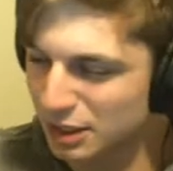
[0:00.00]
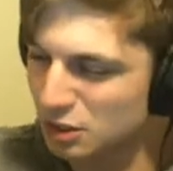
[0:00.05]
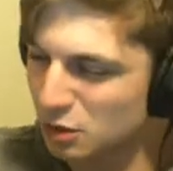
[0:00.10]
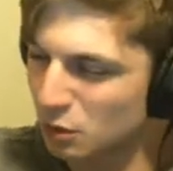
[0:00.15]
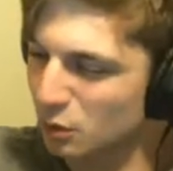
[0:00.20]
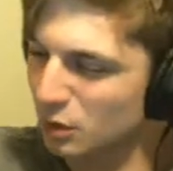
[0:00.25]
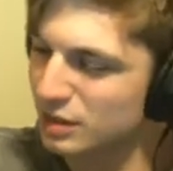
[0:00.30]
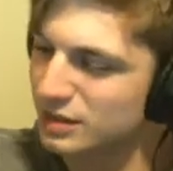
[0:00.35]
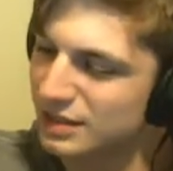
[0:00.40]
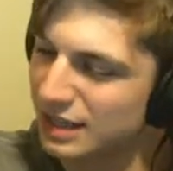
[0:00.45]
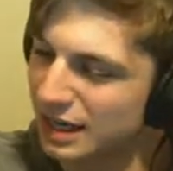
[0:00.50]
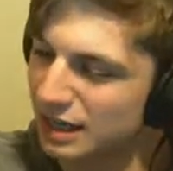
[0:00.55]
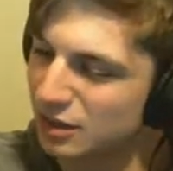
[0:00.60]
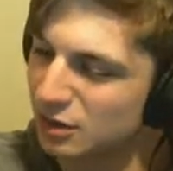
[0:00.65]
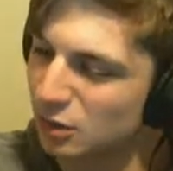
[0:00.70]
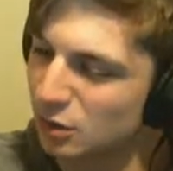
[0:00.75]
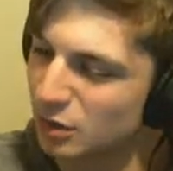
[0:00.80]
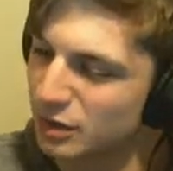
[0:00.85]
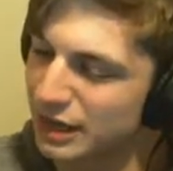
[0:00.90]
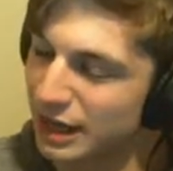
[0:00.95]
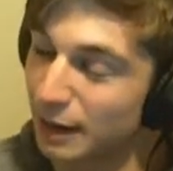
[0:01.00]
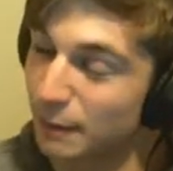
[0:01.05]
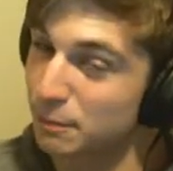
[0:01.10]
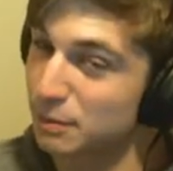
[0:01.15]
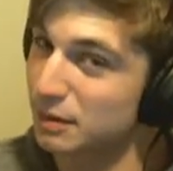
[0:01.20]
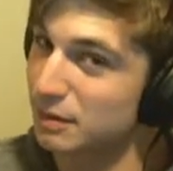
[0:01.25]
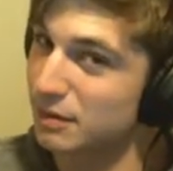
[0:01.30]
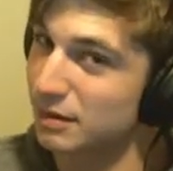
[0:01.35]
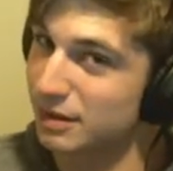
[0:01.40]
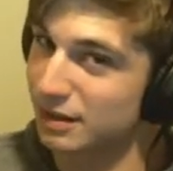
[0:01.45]
towards that goal and help
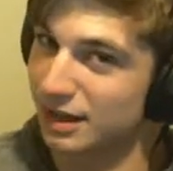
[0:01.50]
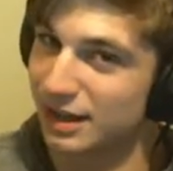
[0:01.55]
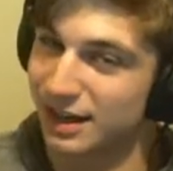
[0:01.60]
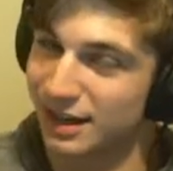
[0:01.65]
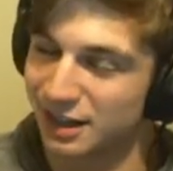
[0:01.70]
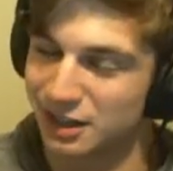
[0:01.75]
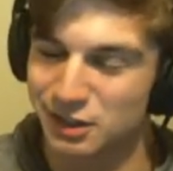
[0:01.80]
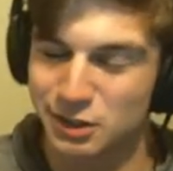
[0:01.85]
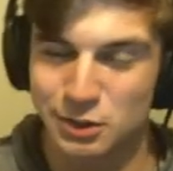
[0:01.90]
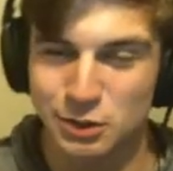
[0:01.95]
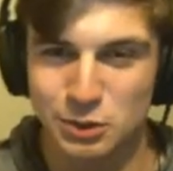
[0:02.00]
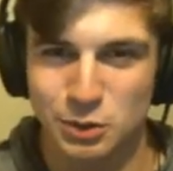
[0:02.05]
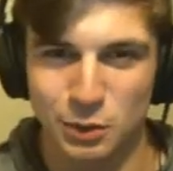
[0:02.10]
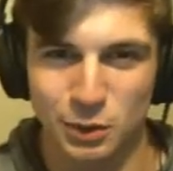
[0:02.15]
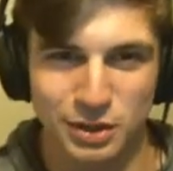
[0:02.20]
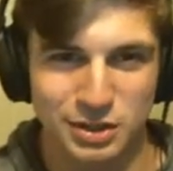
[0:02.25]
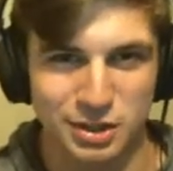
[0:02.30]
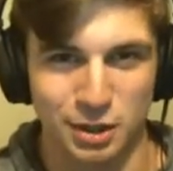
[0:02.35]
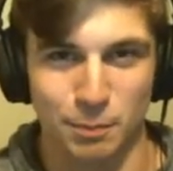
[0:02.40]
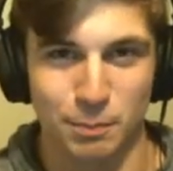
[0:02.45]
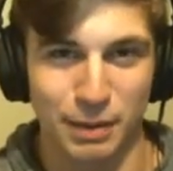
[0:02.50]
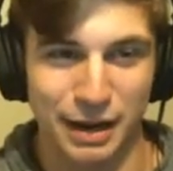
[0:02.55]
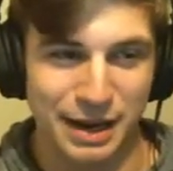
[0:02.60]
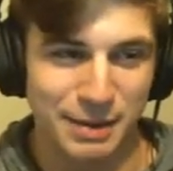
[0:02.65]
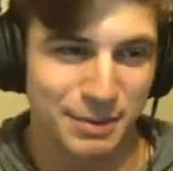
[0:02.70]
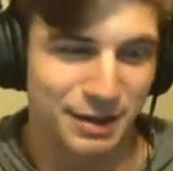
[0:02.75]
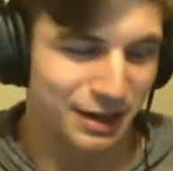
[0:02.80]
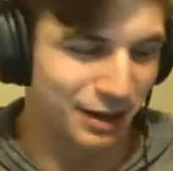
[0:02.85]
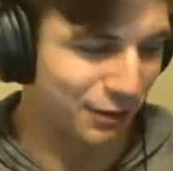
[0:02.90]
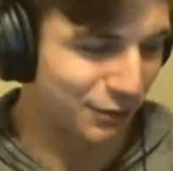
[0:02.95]
you towards your
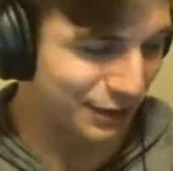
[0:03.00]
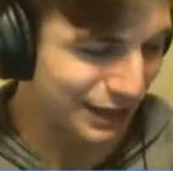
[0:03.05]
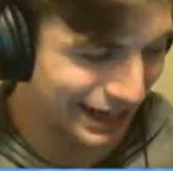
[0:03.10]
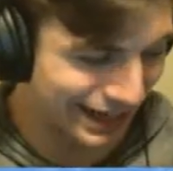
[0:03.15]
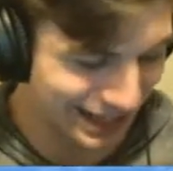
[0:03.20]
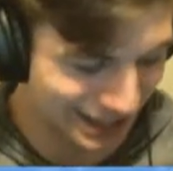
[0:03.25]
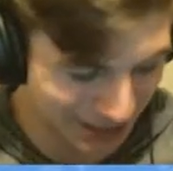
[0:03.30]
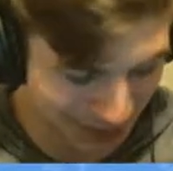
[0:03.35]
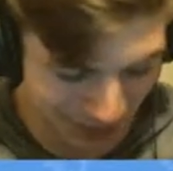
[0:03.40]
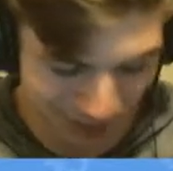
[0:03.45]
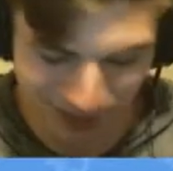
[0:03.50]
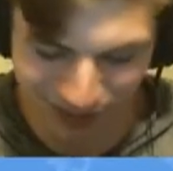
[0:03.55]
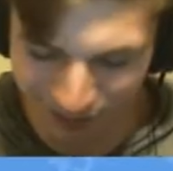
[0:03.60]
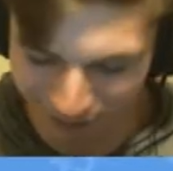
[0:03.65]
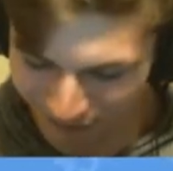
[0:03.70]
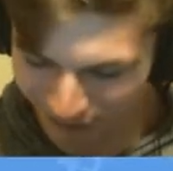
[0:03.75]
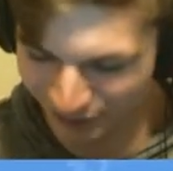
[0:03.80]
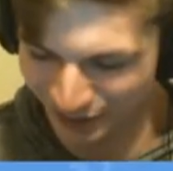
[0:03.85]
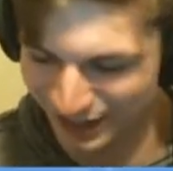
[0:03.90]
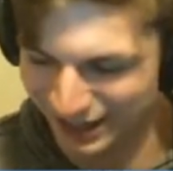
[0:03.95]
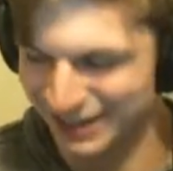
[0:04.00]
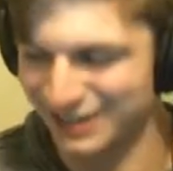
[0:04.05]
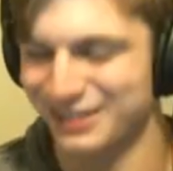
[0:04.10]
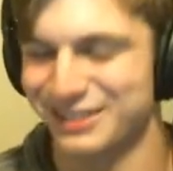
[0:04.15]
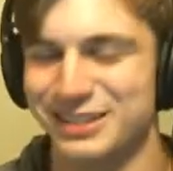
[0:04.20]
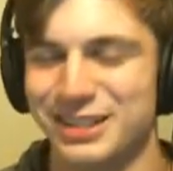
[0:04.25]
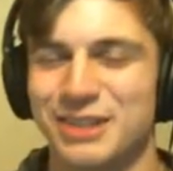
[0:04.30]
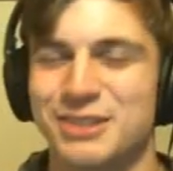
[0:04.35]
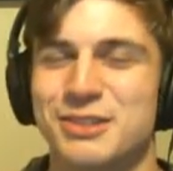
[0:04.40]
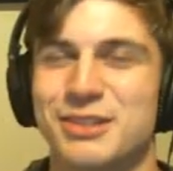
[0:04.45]
payment of getting a
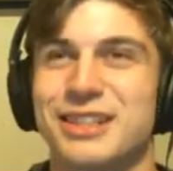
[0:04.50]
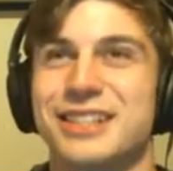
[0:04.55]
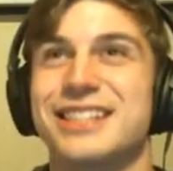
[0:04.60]
24-hour live stream.